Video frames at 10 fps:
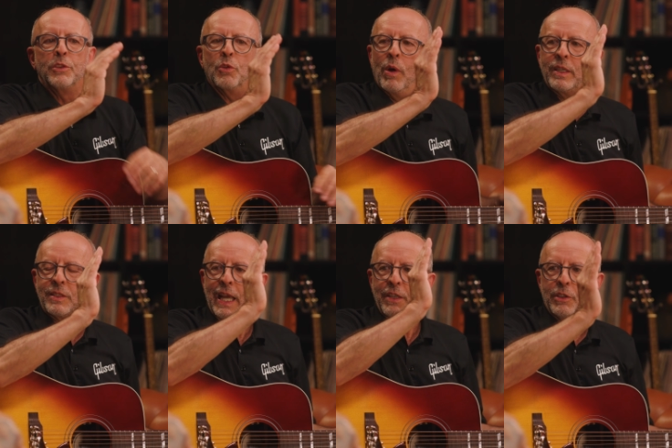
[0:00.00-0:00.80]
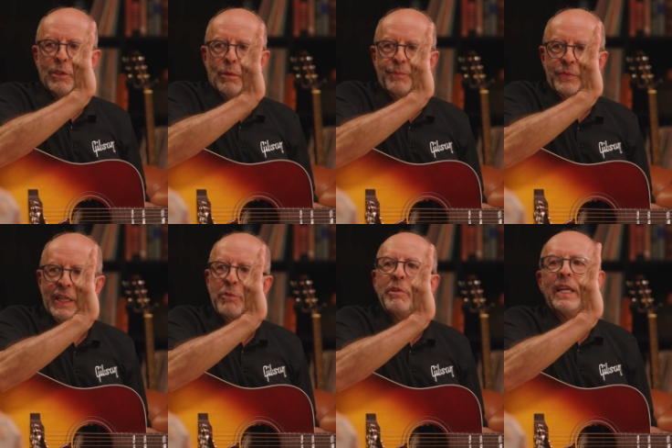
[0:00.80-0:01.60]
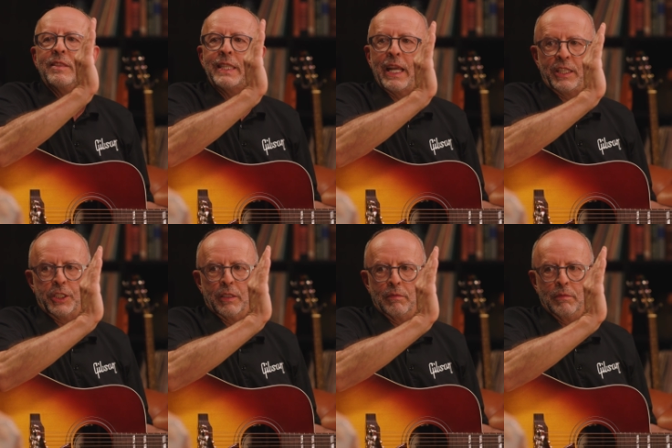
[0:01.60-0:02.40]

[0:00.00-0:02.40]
So what does that do? It creates tension.